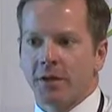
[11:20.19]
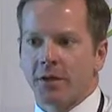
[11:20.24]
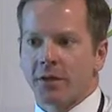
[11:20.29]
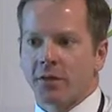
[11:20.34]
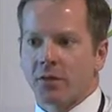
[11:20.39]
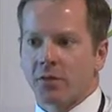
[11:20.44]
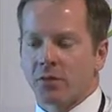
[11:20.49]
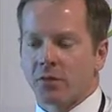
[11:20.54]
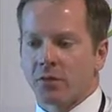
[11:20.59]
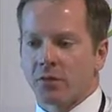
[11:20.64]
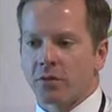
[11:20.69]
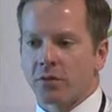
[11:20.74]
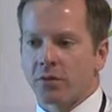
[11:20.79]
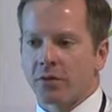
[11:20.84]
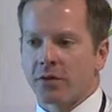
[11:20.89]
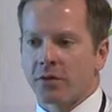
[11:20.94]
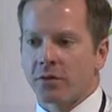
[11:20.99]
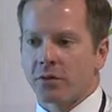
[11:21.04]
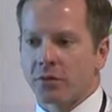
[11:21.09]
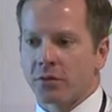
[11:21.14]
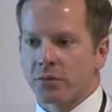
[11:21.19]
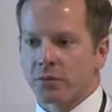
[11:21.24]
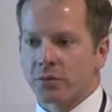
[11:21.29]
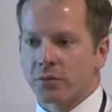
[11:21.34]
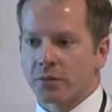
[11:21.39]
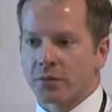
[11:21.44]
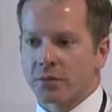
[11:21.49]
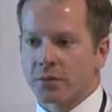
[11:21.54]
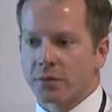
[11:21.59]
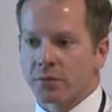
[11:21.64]
So we're looking to
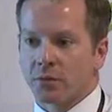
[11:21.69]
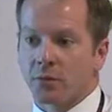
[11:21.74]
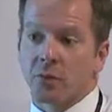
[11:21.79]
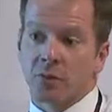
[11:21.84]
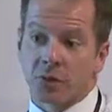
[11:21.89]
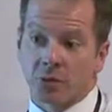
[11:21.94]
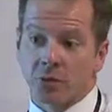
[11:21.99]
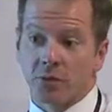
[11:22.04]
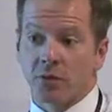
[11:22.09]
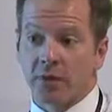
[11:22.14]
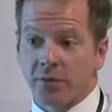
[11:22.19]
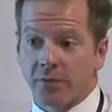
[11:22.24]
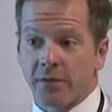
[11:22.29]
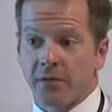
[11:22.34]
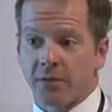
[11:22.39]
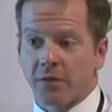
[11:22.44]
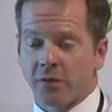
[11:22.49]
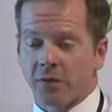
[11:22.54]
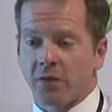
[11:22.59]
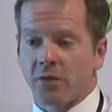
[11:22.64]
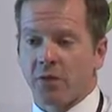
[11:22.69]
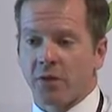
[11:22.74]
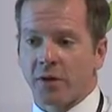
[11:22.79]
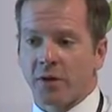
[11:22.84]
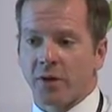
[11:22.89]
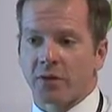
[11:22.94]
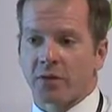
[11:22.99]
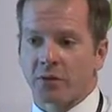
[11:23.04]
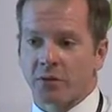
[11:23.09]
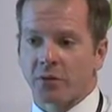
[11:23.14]
open new offices as
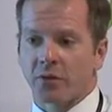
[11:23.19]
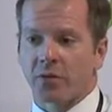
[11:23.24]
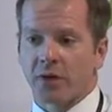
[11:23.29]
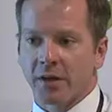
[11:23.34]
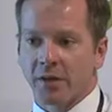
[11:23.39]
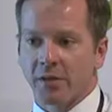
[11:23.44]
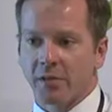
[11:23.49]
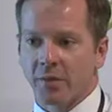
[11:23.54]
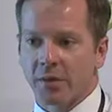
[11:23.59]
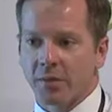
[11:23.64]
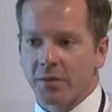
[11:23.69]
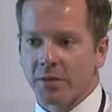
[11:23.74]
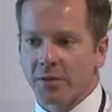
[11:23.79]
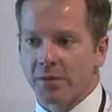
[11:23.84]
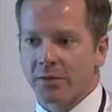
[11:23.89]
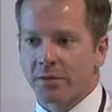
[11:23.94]
well in the U.S. probably.